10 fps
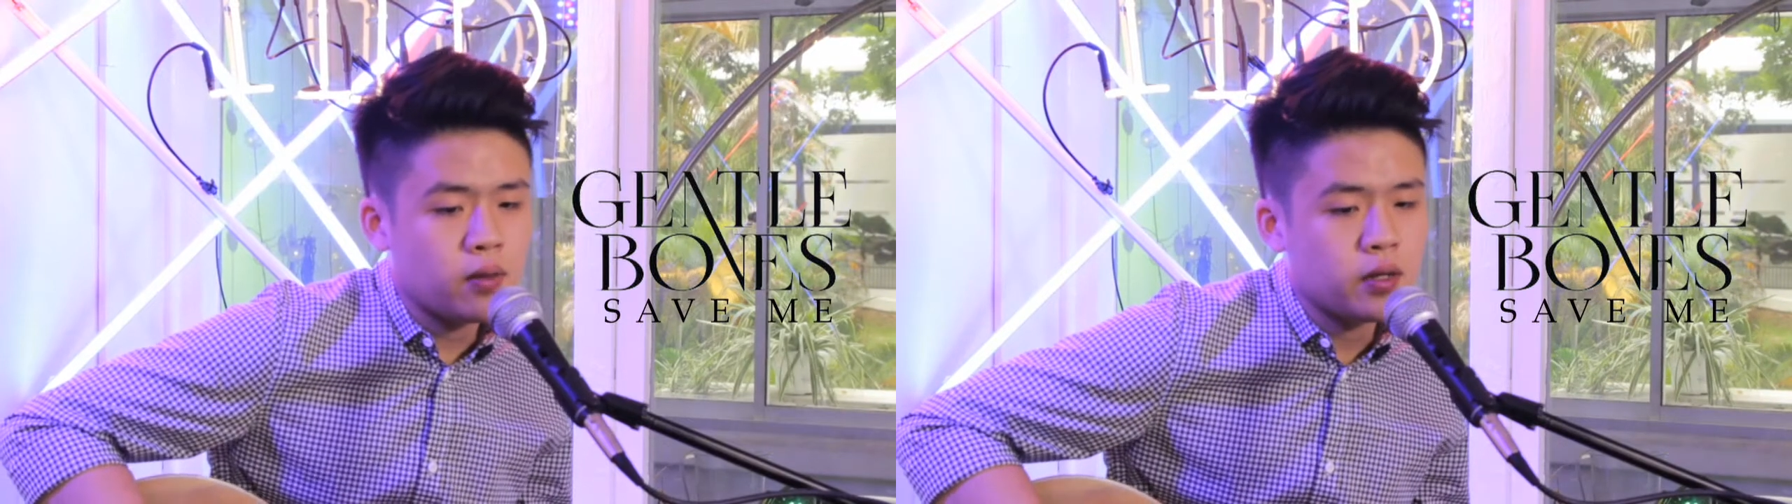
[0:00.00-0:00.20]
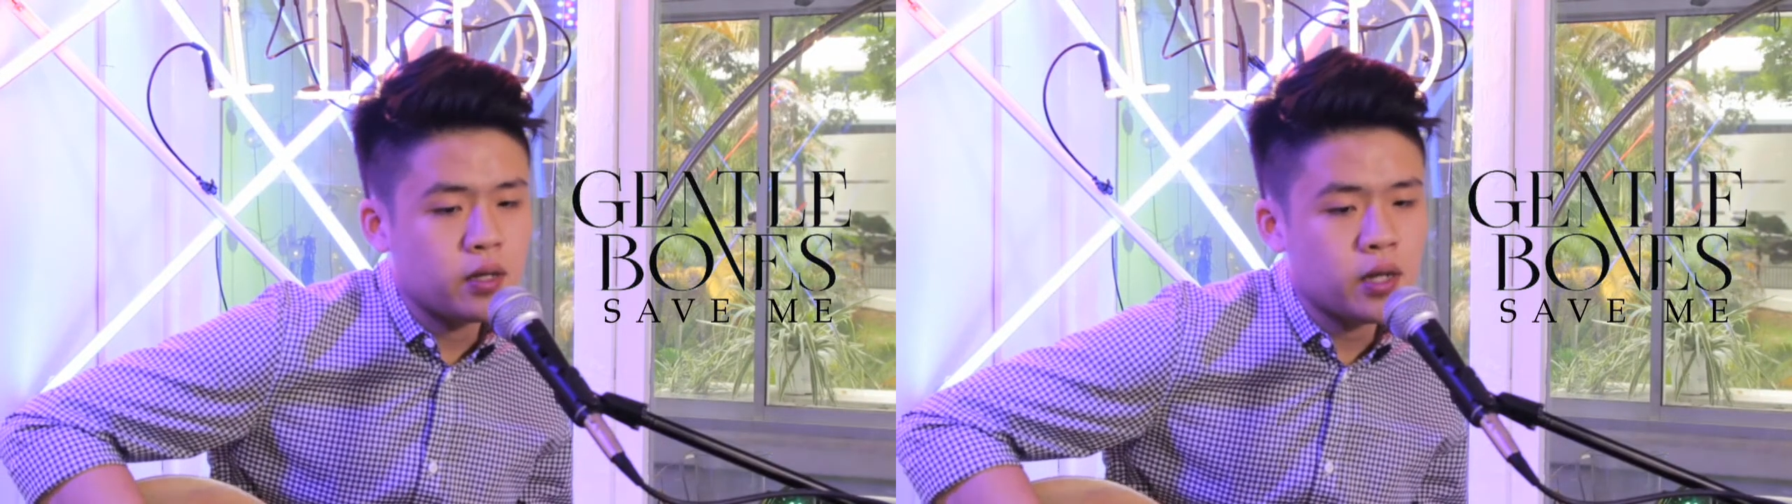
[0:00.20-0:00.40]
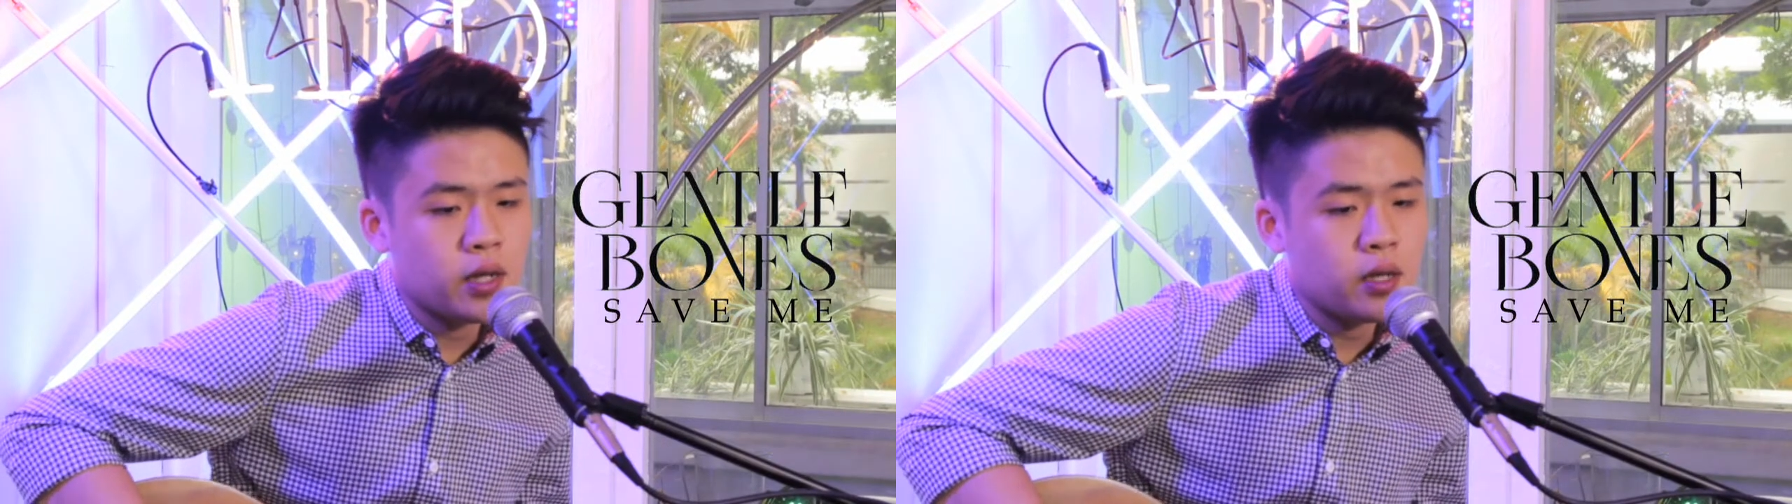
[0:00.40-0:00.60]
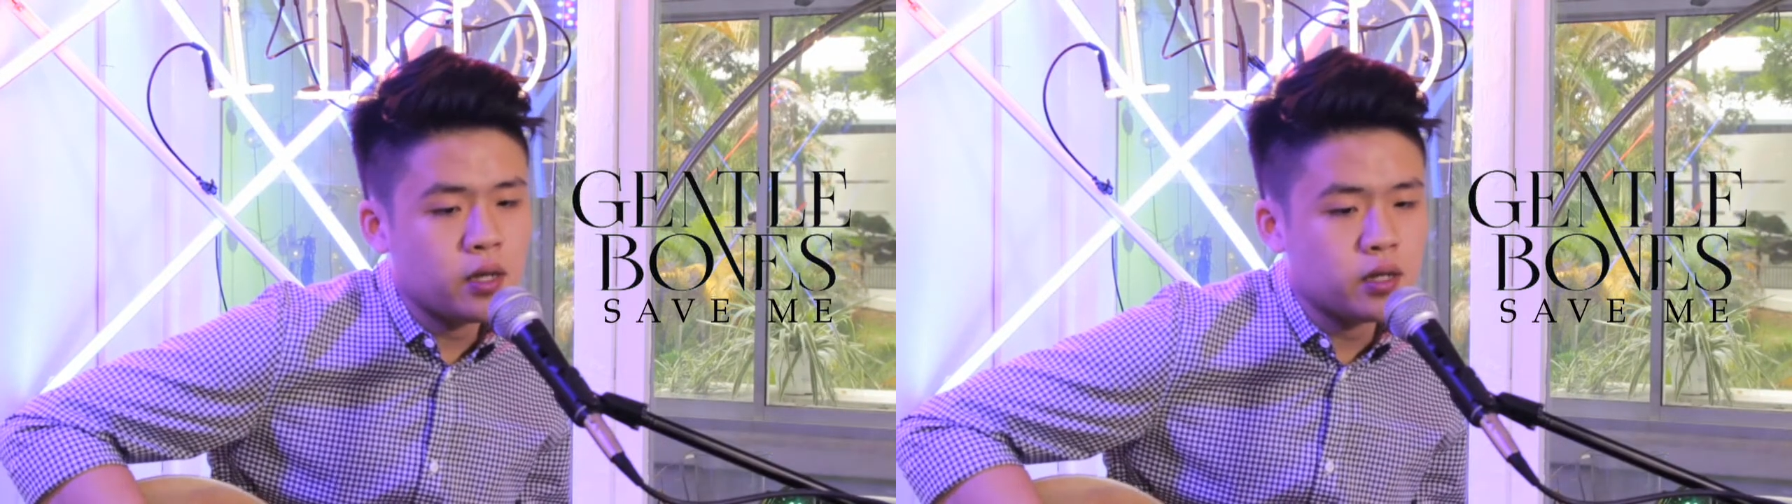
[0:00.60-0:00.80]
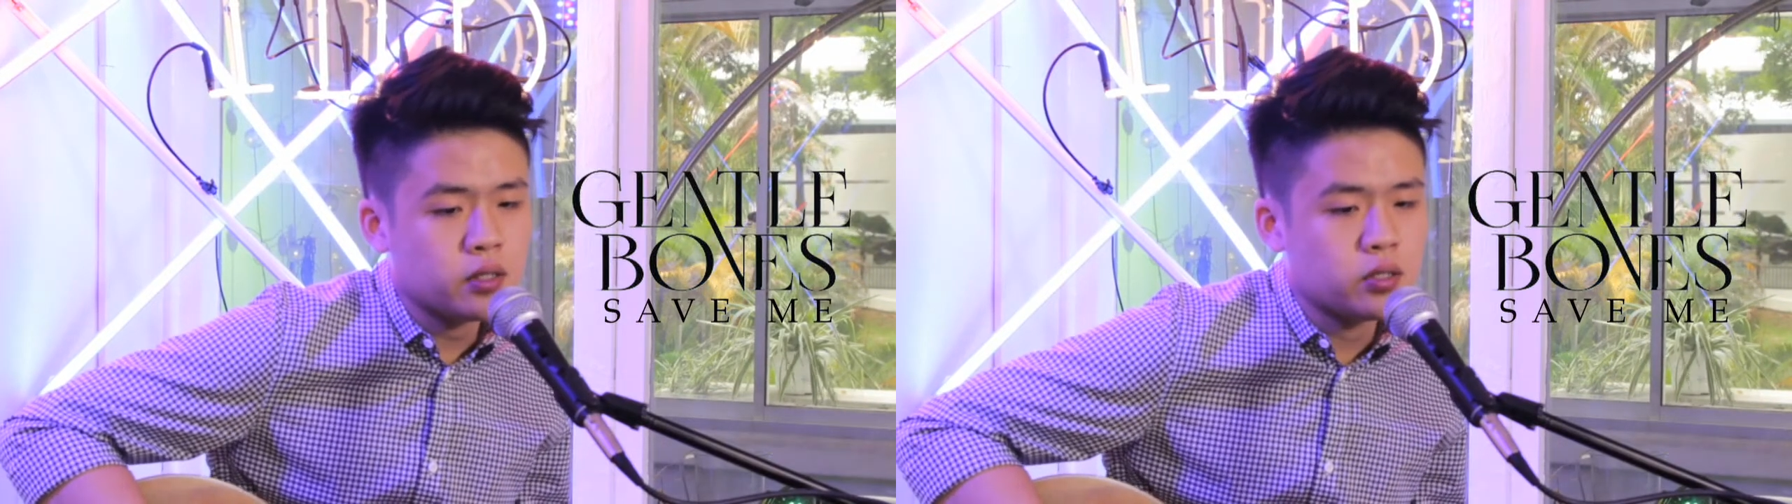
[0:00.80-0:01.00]
the
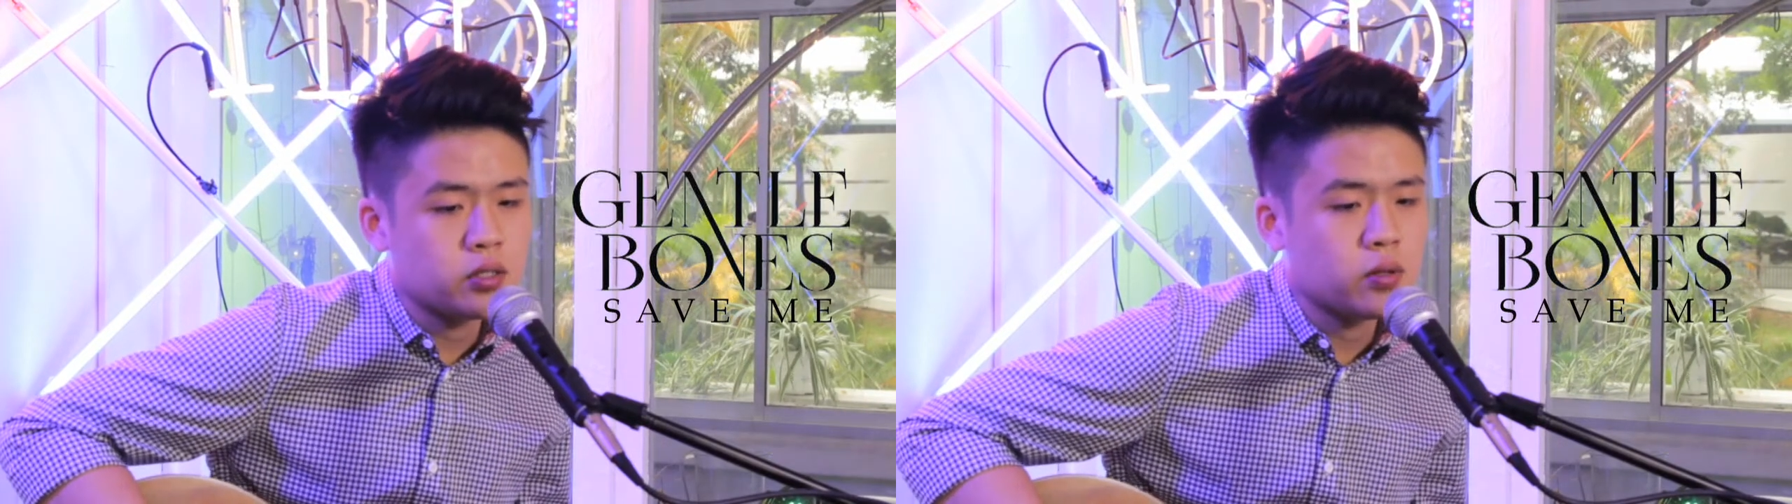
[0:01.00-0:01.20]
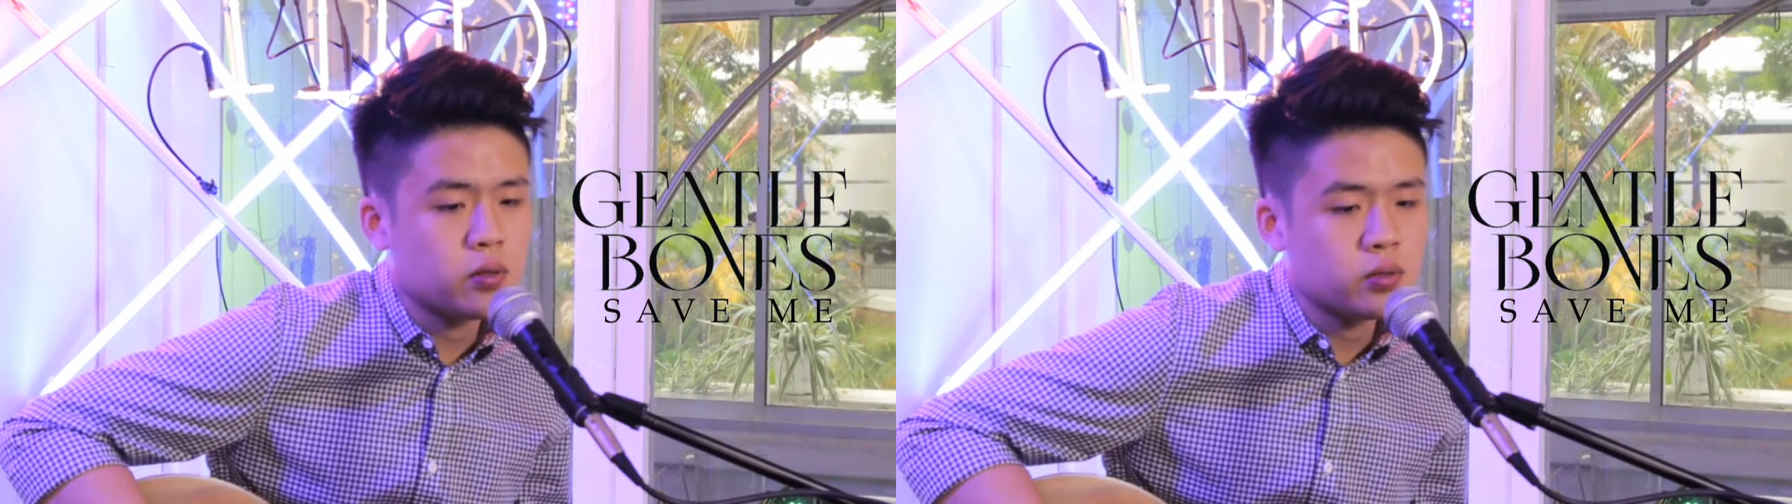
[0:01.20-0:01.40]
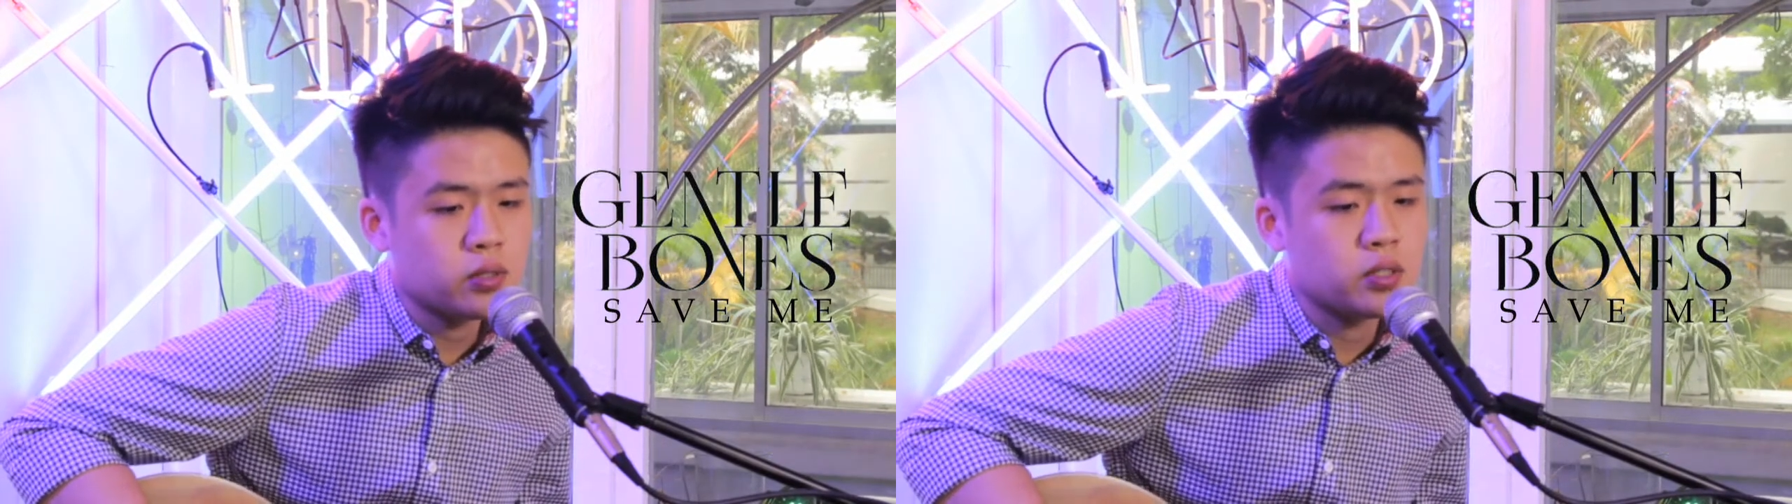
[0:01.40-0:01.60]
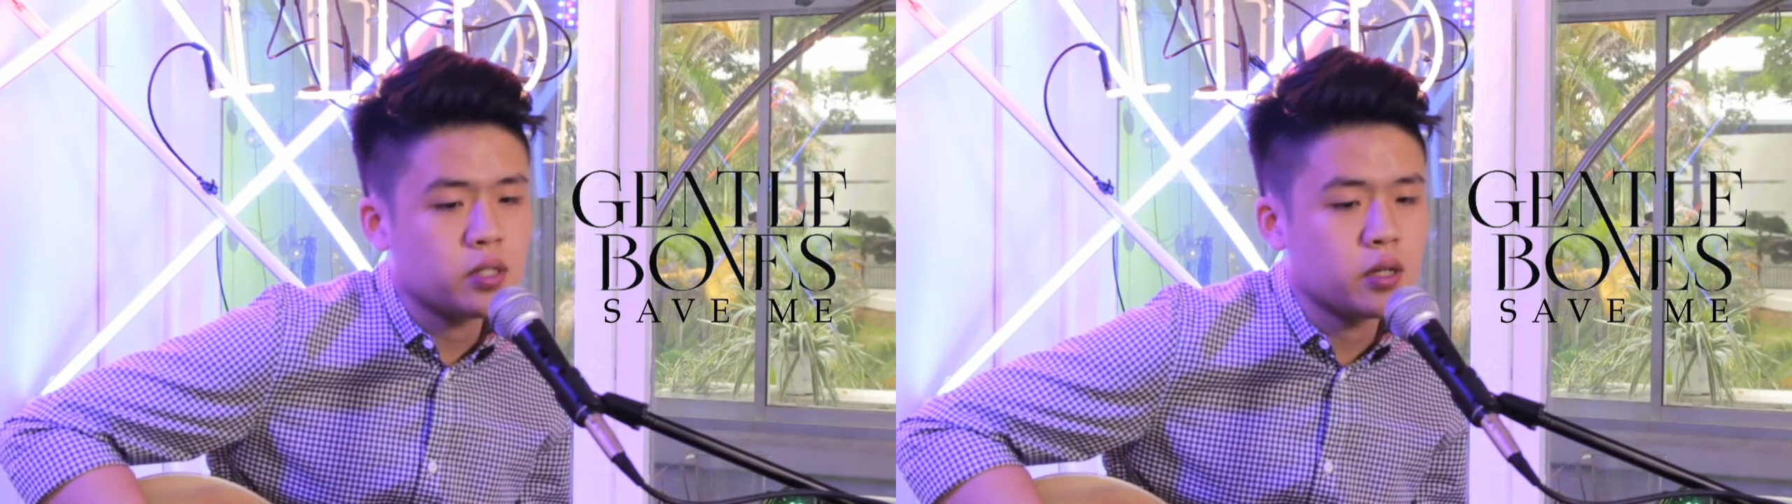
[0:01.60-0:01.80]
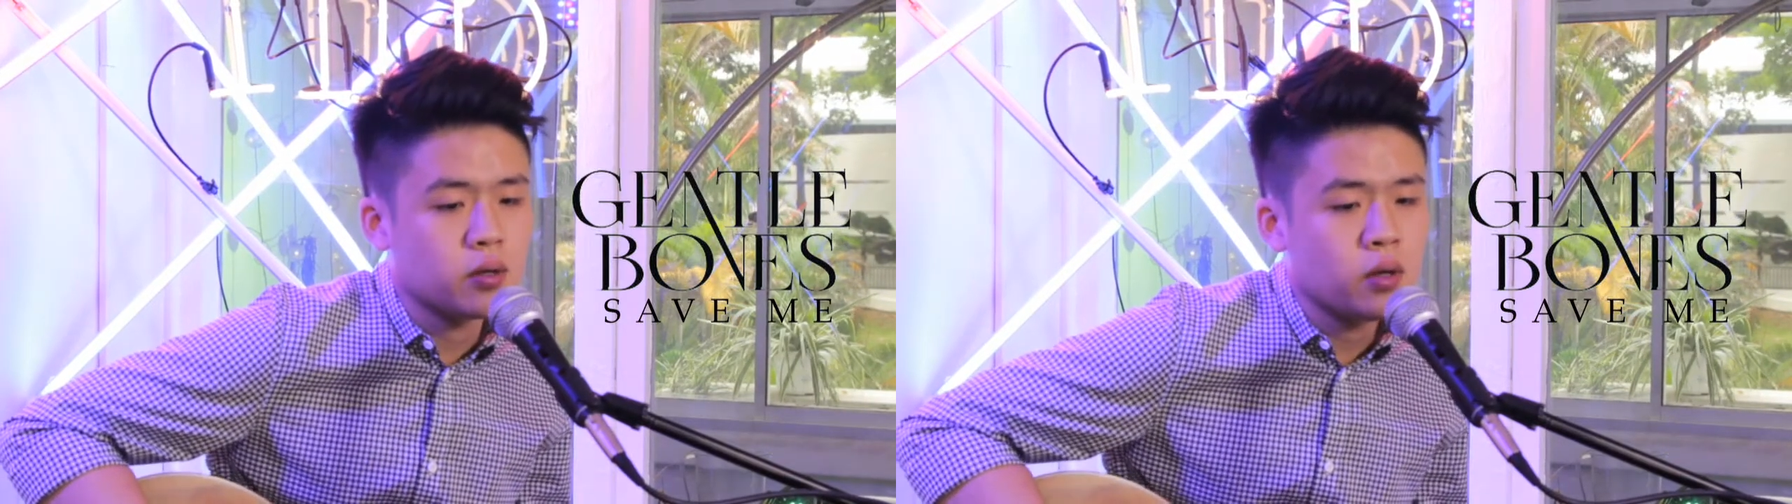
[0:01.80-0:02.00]
day is so
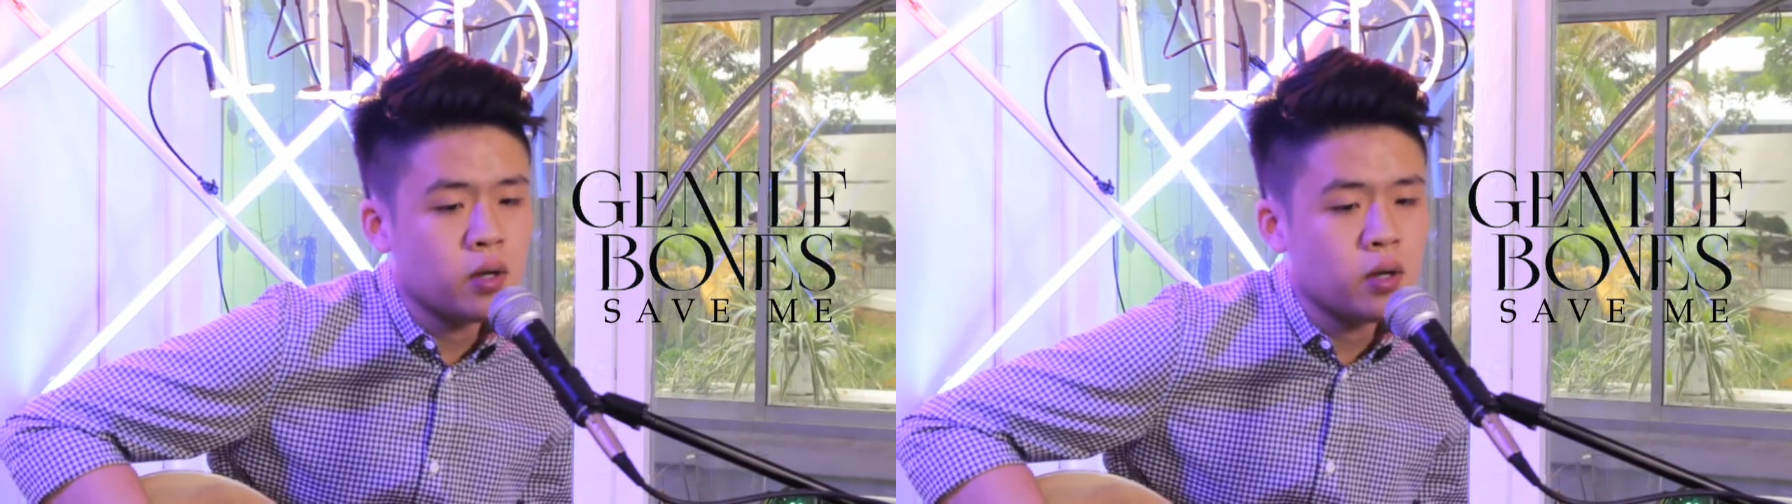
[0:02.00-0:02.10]
still.